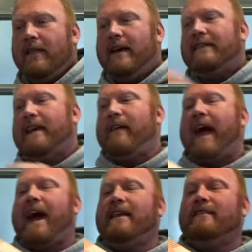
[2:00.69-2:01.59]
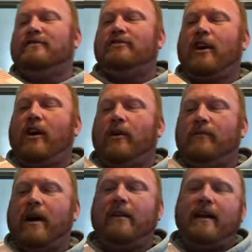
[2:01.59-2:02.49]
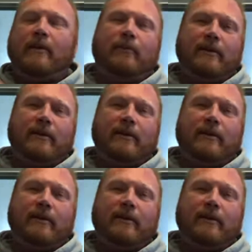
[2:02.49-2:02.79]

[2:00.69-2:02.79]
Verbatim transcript: that they've had in the show. Not not a